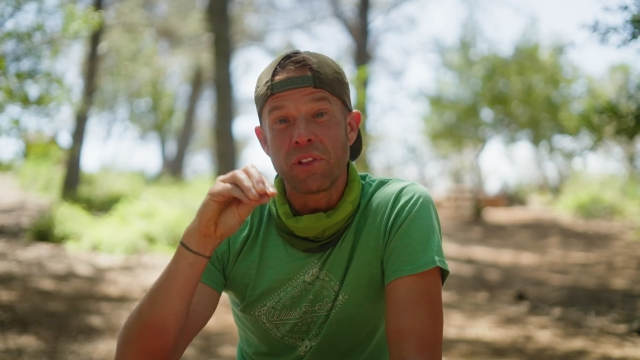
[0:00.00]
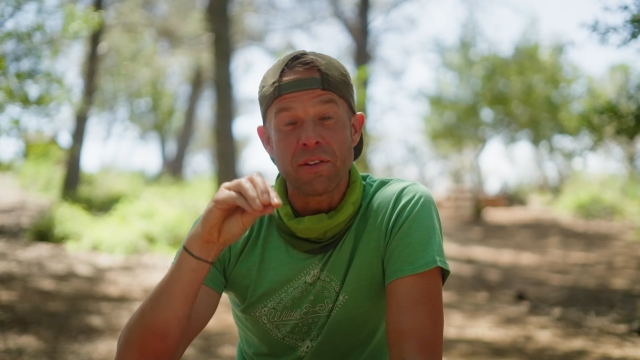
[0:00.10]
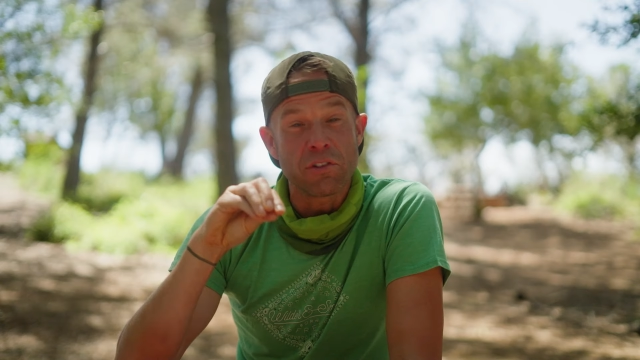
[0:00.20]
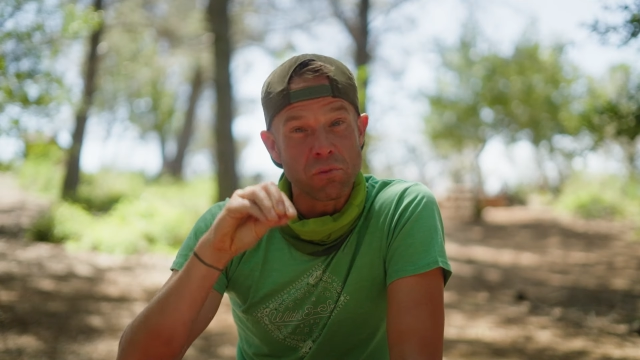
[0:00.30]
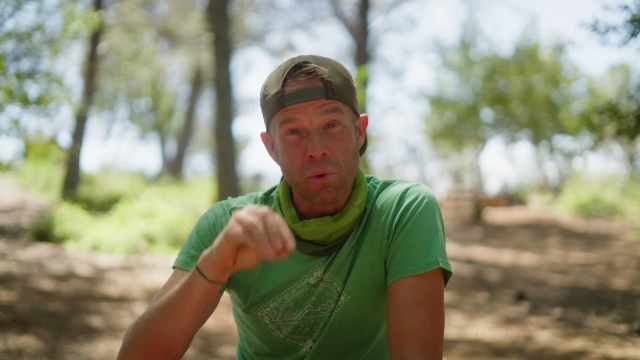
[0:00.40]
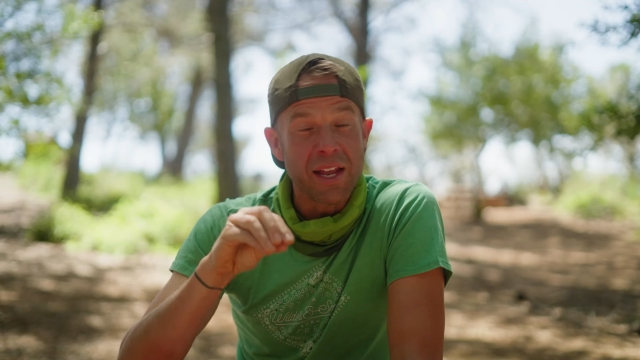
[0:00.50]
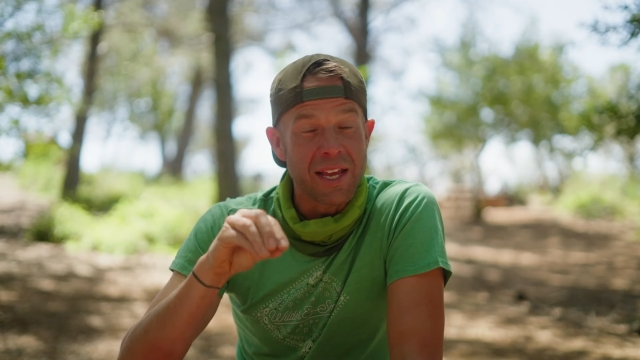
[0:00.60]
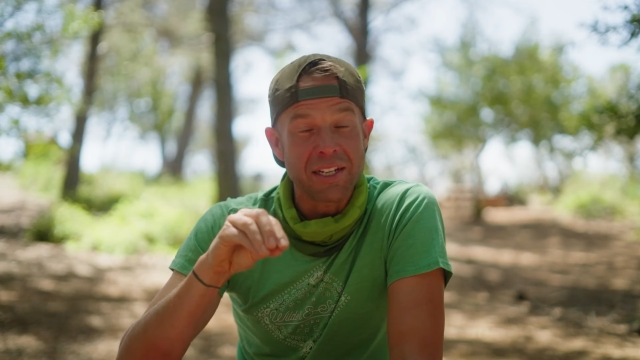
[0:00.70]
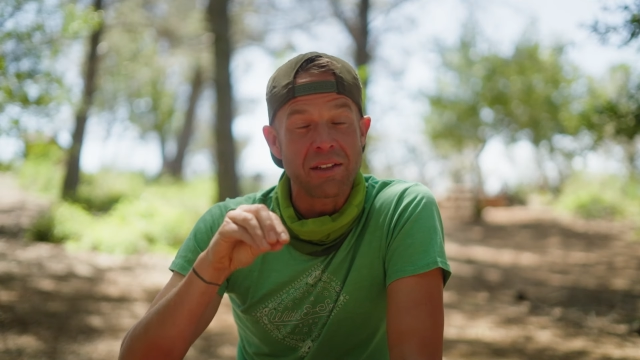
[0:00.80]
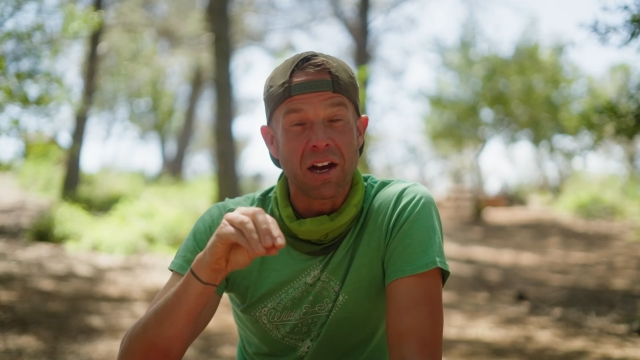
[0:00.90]
flavors right
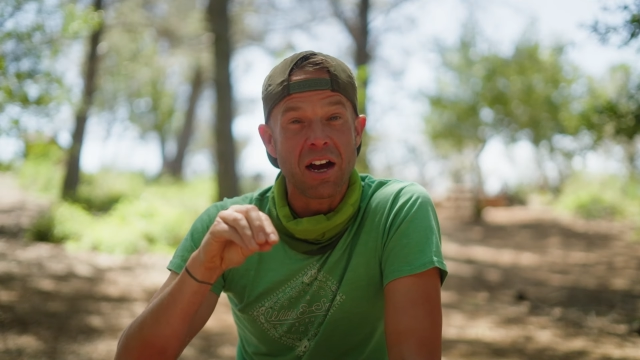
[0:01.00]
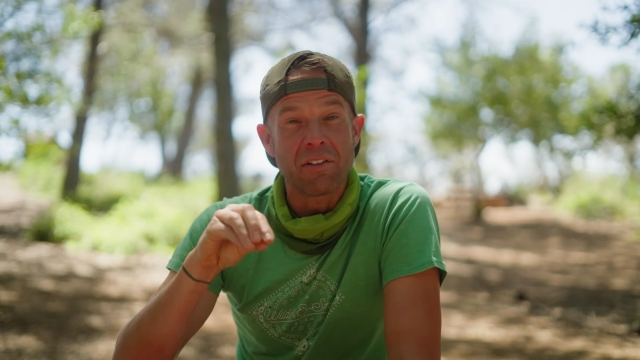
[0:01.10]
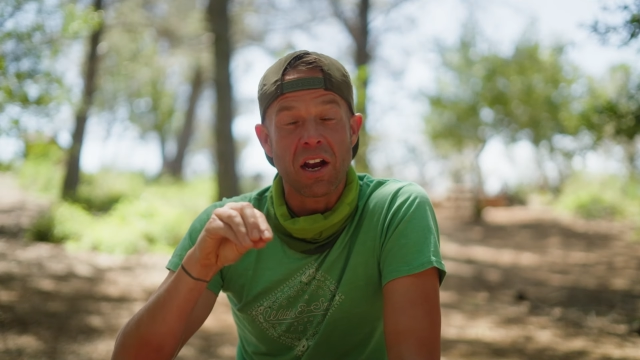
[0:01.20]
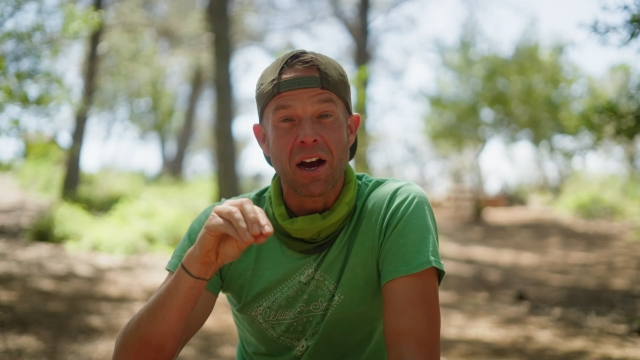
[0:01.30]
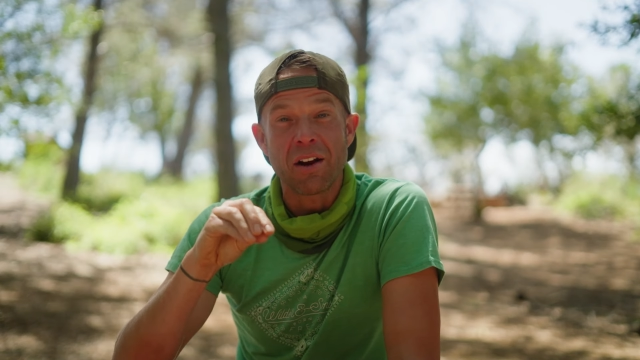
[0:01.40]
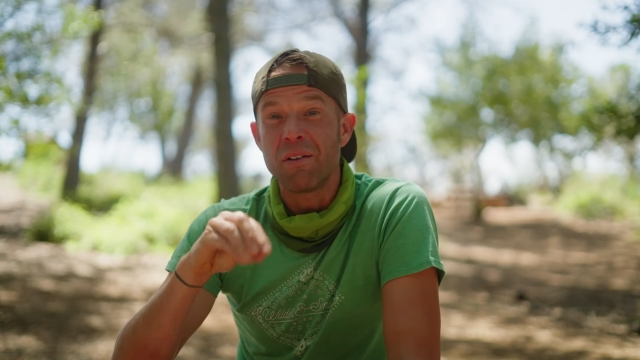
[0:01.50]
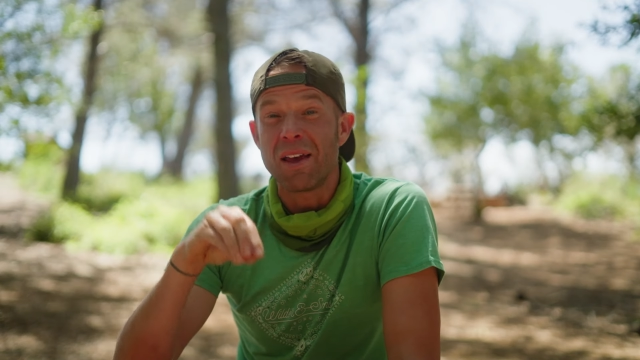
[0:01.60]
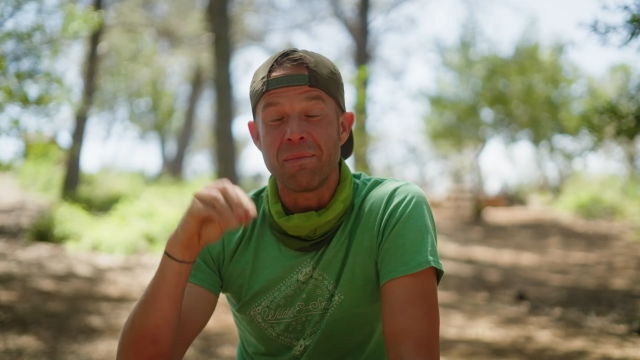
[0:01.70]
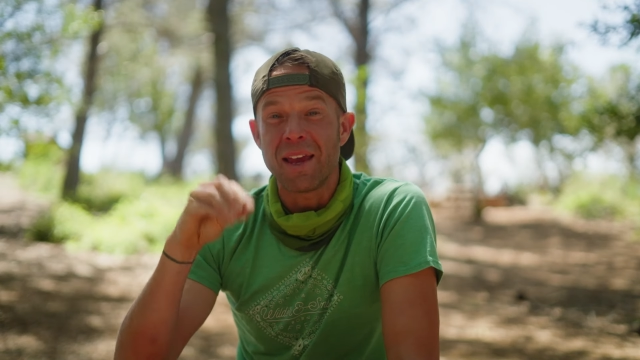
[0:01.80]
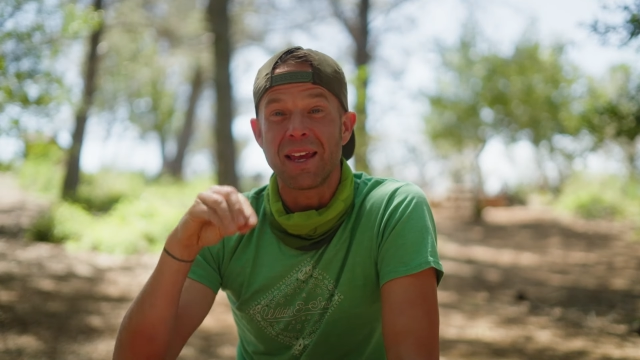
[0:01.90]
into the avocado
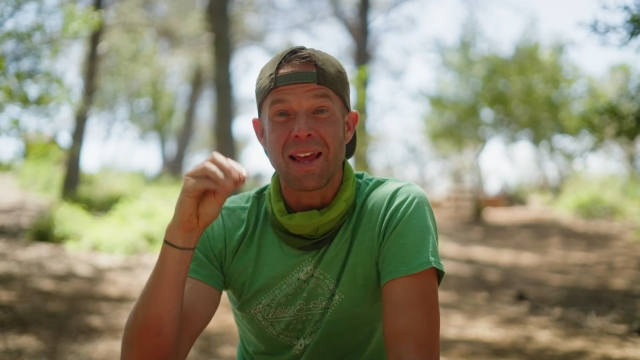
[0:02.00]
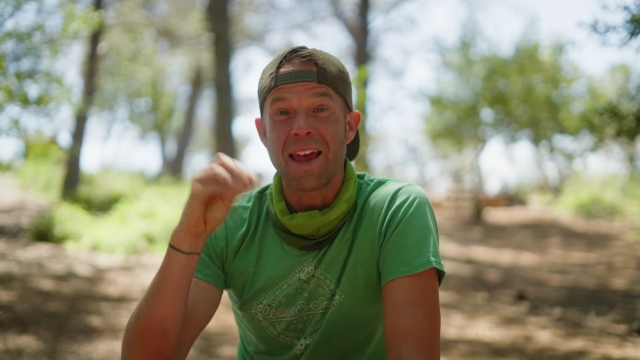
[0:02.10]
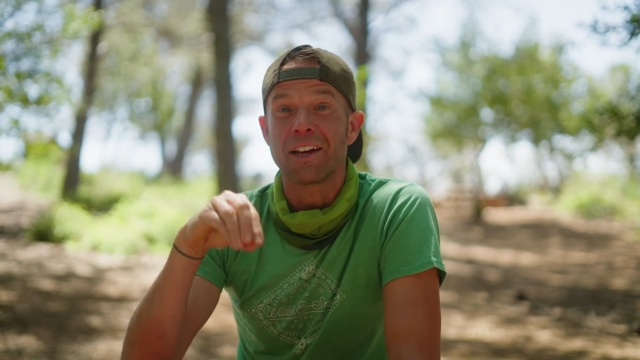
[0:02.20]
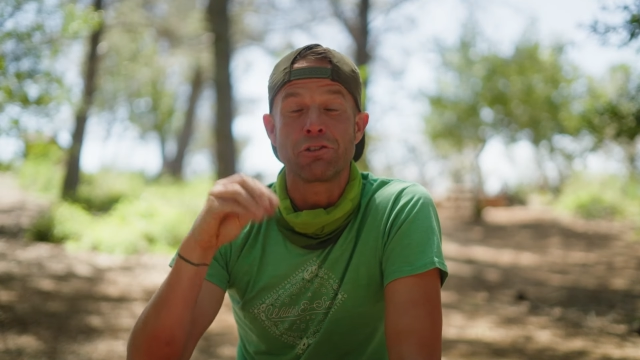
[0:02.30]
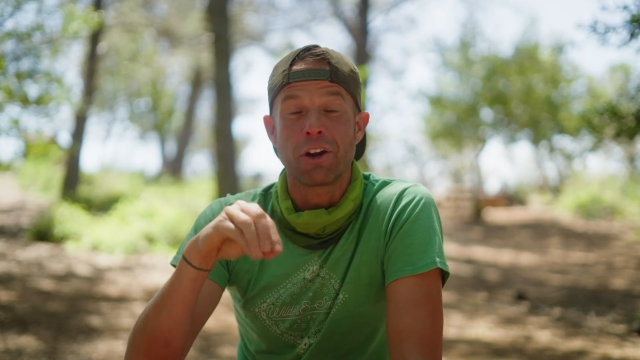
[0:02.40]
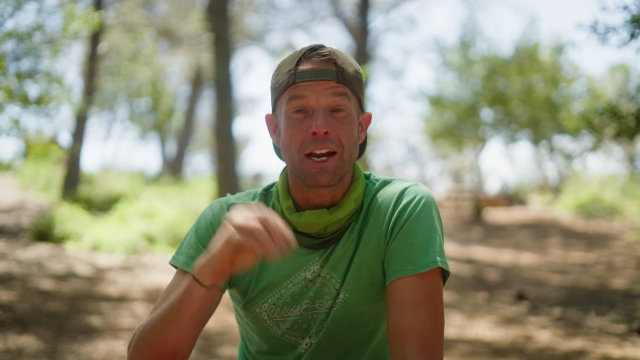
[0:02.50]
and make it extra,